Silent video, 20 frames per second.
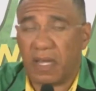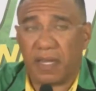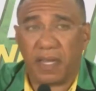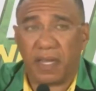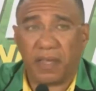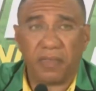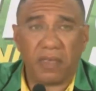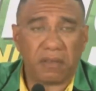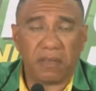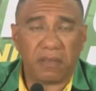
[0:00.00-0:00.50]
And
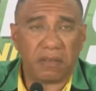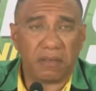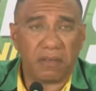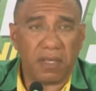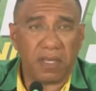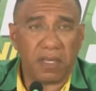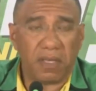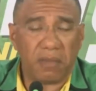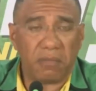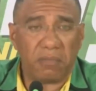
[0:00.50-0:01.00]
I think
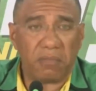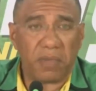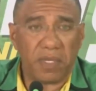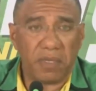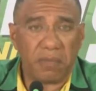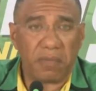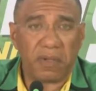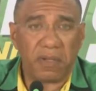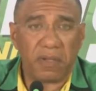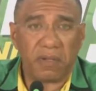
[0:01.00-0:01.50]
the
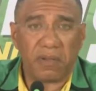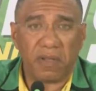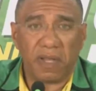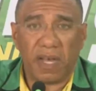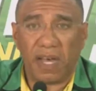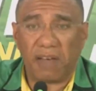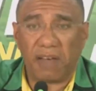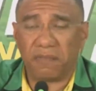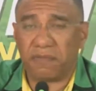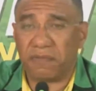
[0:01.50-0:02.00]
people
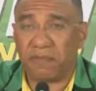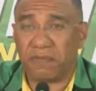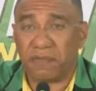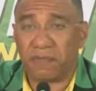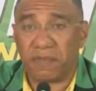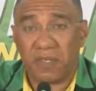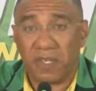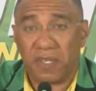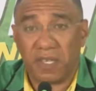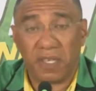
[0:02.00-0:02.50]
have,
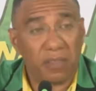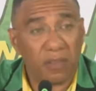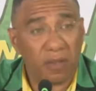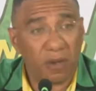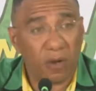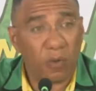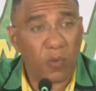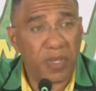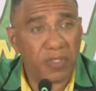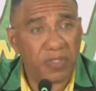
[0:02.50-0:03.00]
in
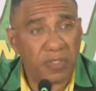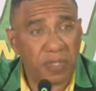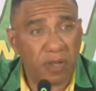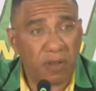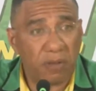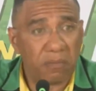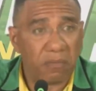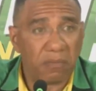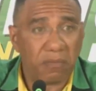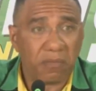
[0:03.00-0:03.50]
their
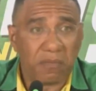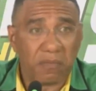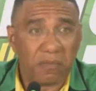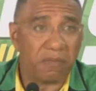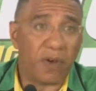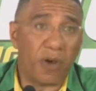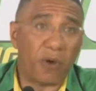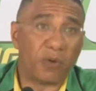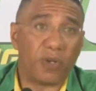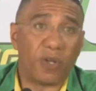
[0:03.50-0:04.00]
wisdom,
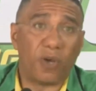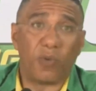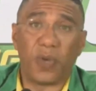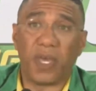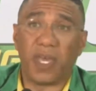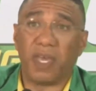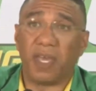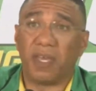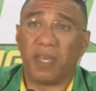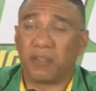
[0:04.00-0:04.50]
found a
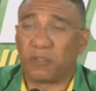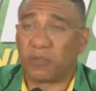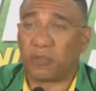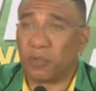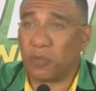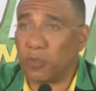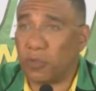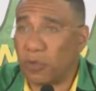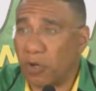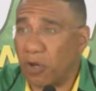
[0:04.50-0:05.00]
way
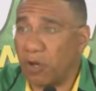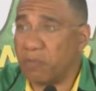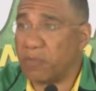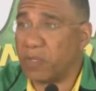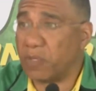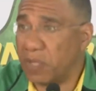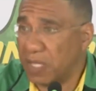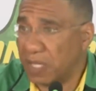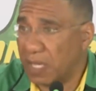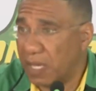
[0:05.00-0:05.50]
to
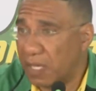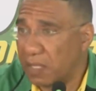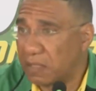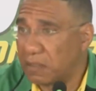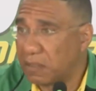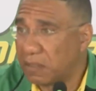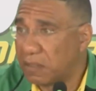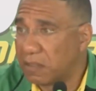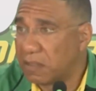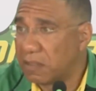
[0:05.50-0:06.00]

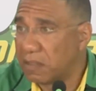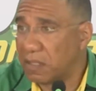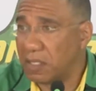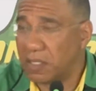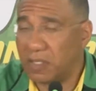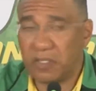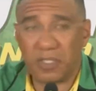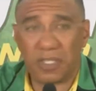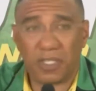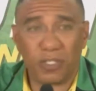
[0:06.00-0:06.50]
communicate
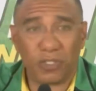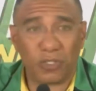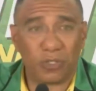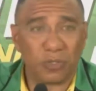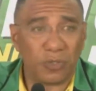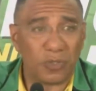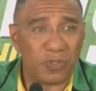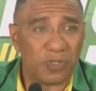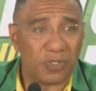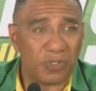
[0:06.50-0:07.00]
these
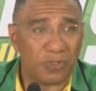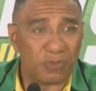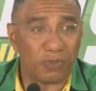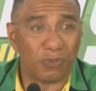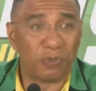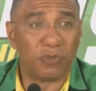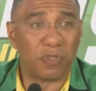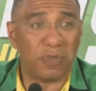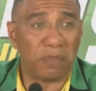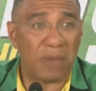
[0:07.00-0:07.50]
issues
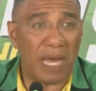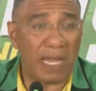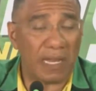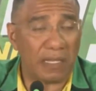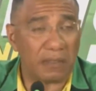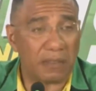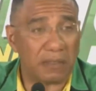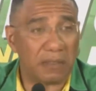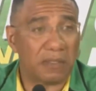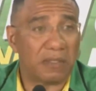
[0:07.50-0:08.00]
through the
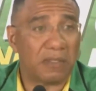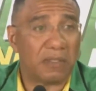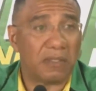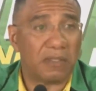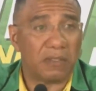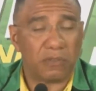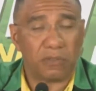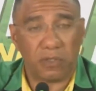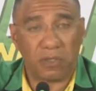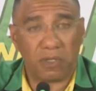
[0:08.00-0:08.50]
ballot
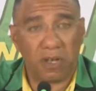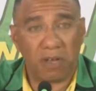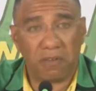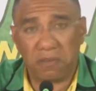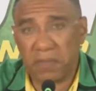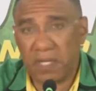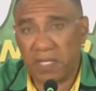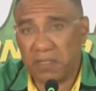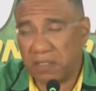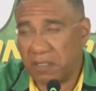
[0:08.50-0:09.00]
to the
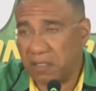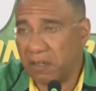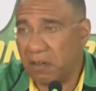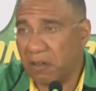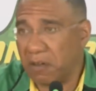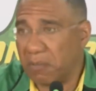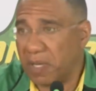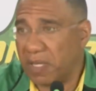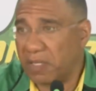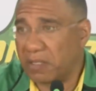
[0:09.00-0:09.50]
government. The
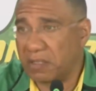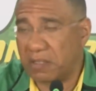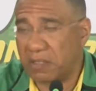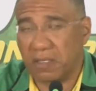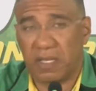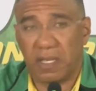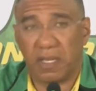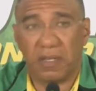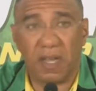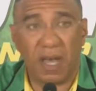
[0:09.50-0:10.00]
government
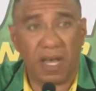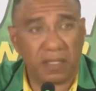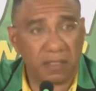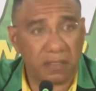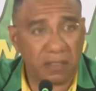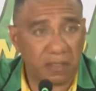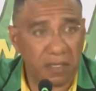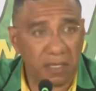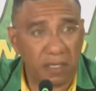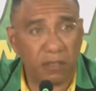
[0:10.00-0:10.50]
cannot
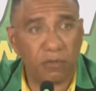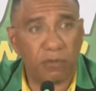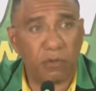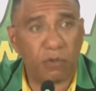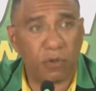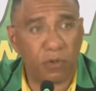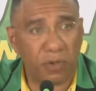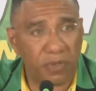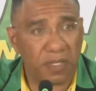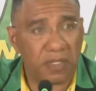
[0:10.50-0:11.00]

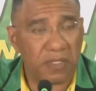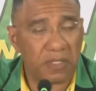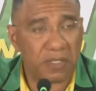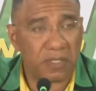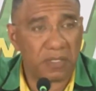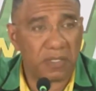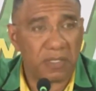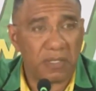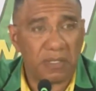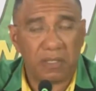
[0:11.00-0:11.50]
ignore
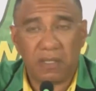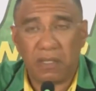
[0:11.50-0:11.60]
this.